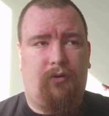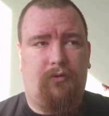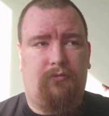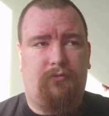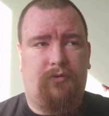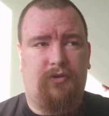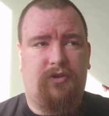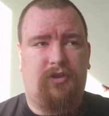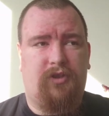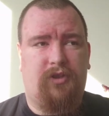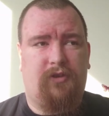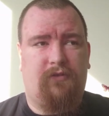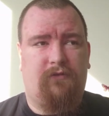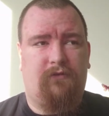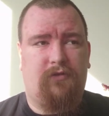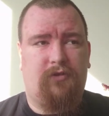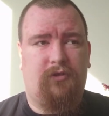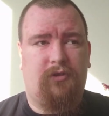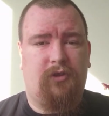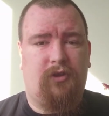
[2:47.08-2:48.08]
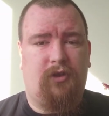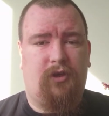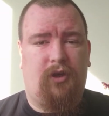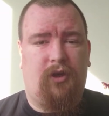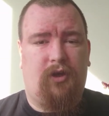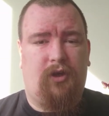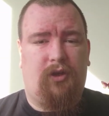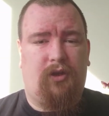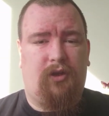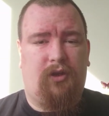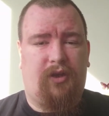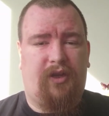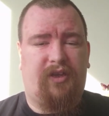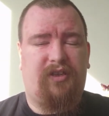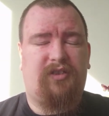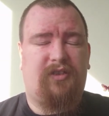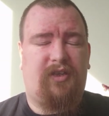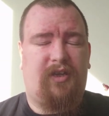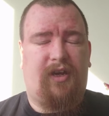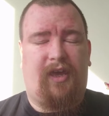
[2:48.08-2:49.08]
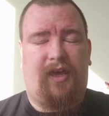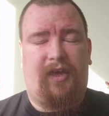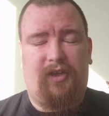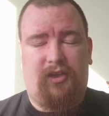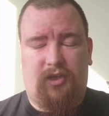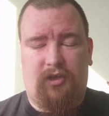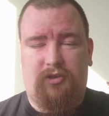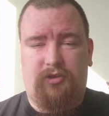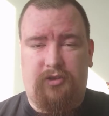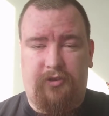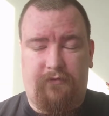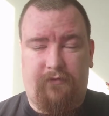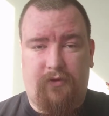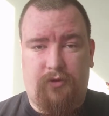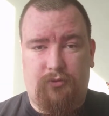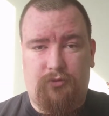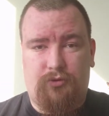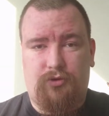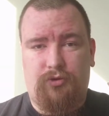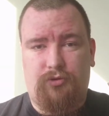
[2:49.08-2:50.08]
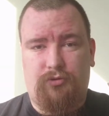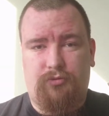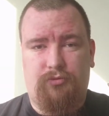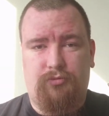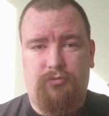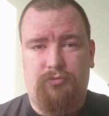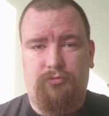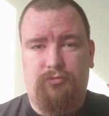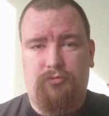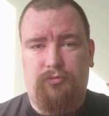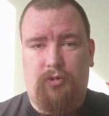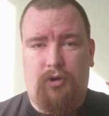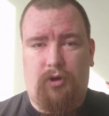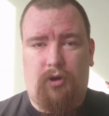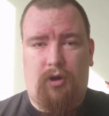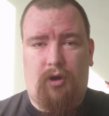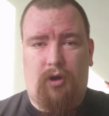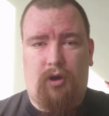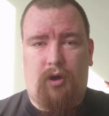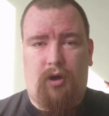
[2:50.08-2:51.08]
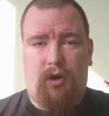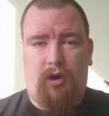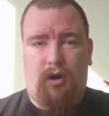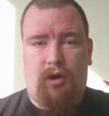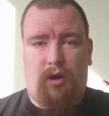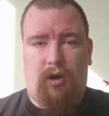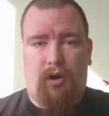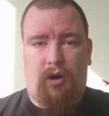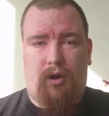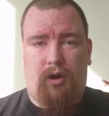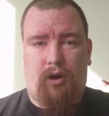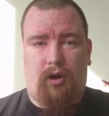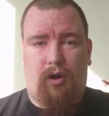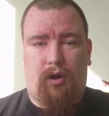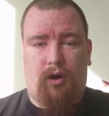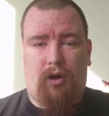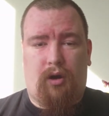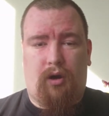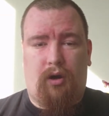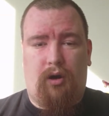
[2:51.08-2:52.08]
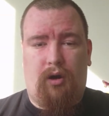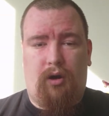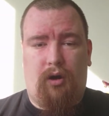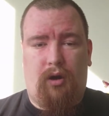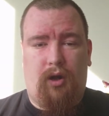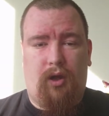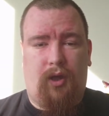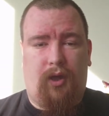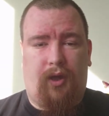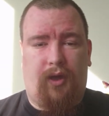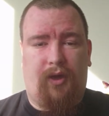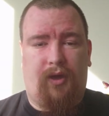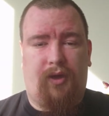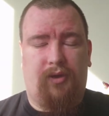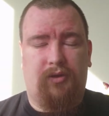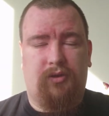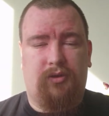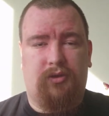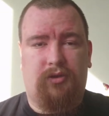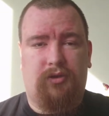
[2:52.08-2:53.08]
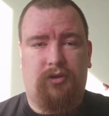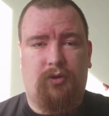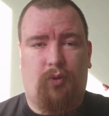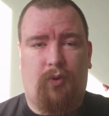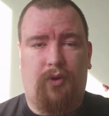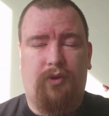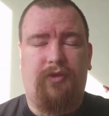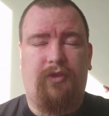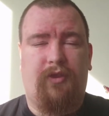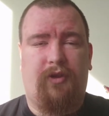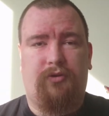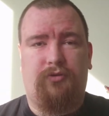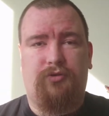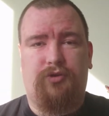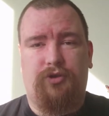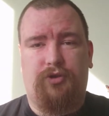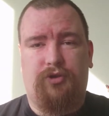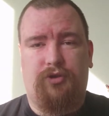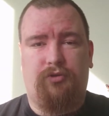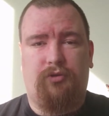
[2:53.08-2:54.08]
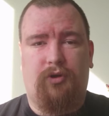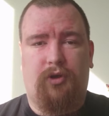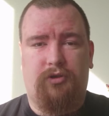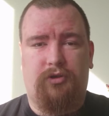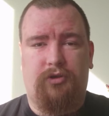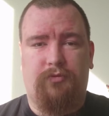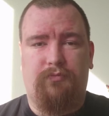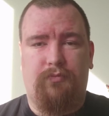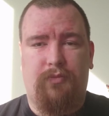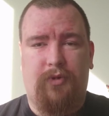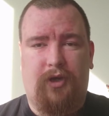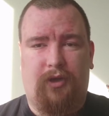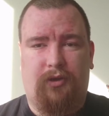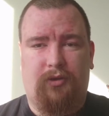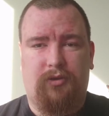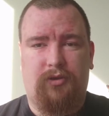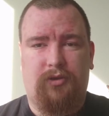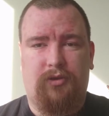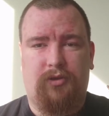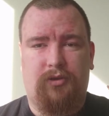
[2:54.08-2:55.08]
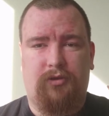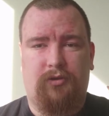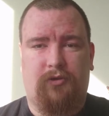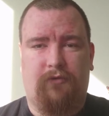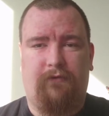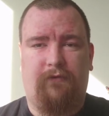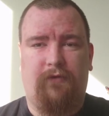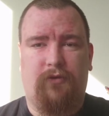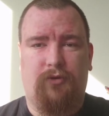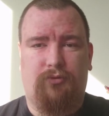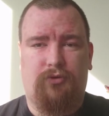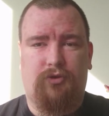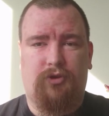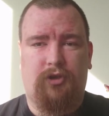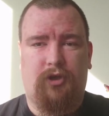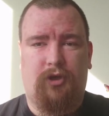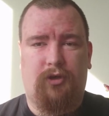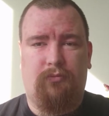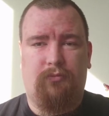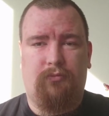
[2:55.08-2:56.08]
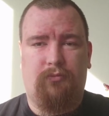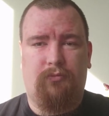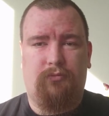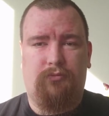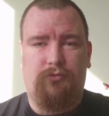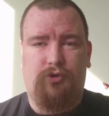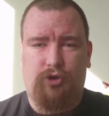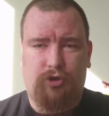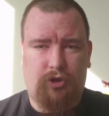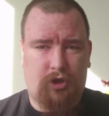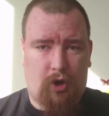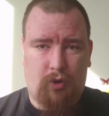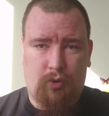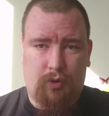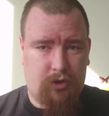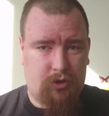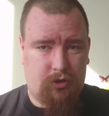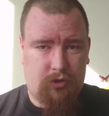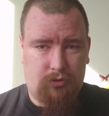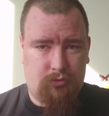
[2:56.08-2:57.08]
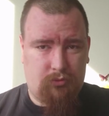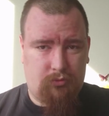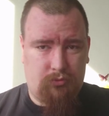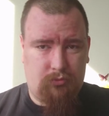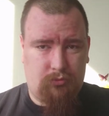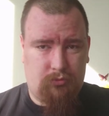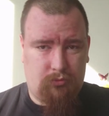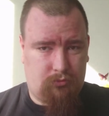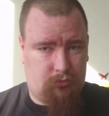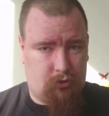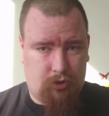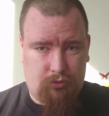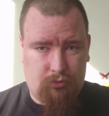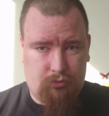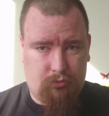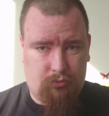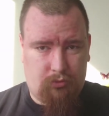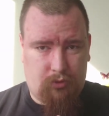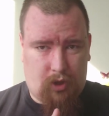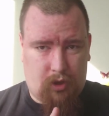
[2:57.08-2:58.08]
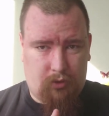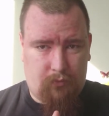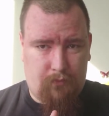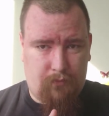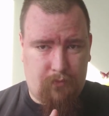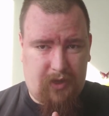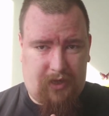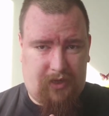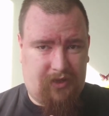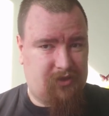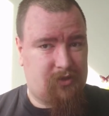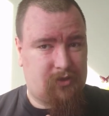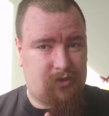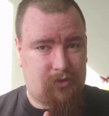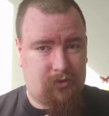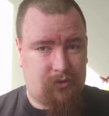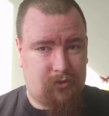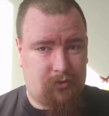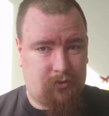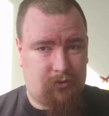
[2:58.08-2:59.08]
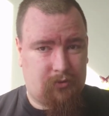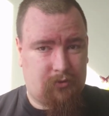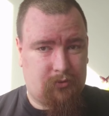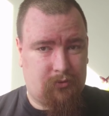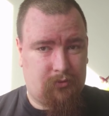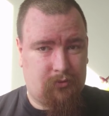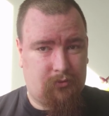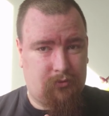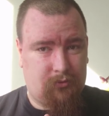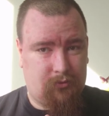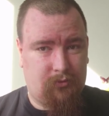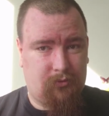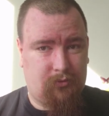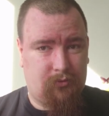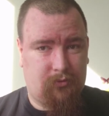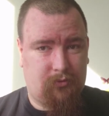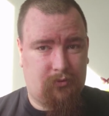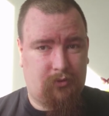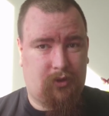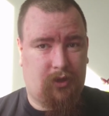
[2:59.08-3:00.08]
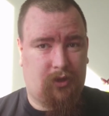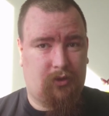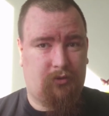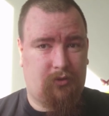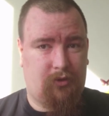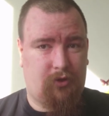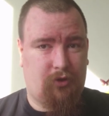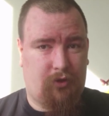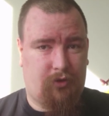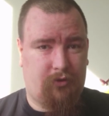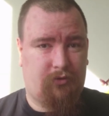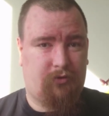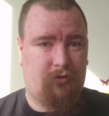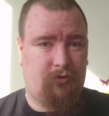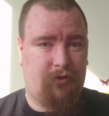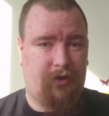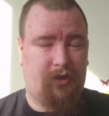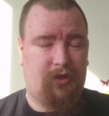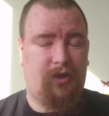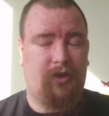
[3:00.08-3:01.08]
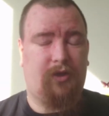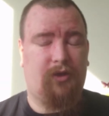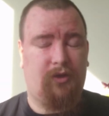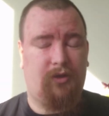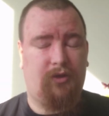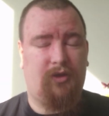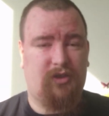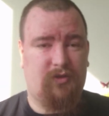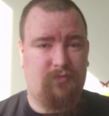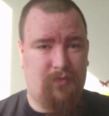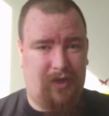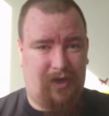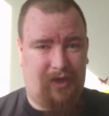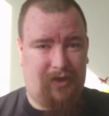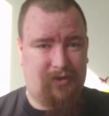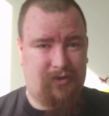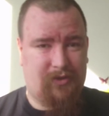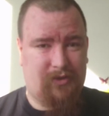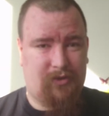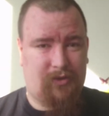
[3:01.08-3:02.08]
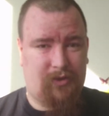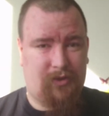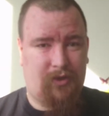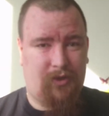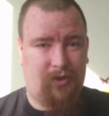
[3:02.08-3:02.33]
received less than 800 views and 1,200 minutes of view time. Not hours, no, minutes. Yeah, you heard correctly, it's minutes.